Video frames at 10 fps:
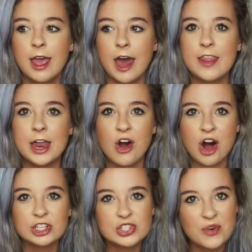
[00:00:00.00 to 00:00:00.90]
And then
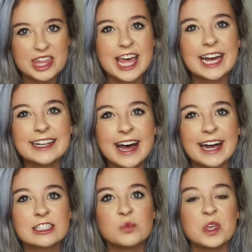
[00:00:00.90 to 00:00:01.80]
also in that
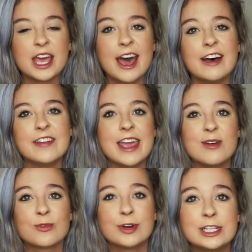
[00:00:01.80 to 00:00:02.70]
class, we have
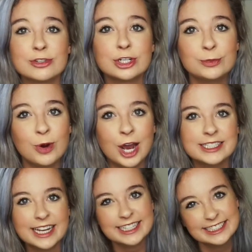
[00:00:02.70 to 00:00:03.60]
a research
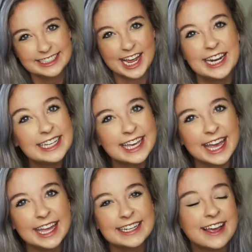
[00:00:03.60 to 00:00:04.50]
project yet
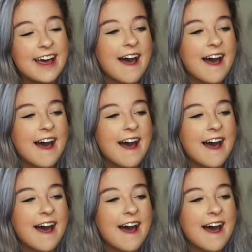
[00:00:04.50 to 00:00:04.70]
again,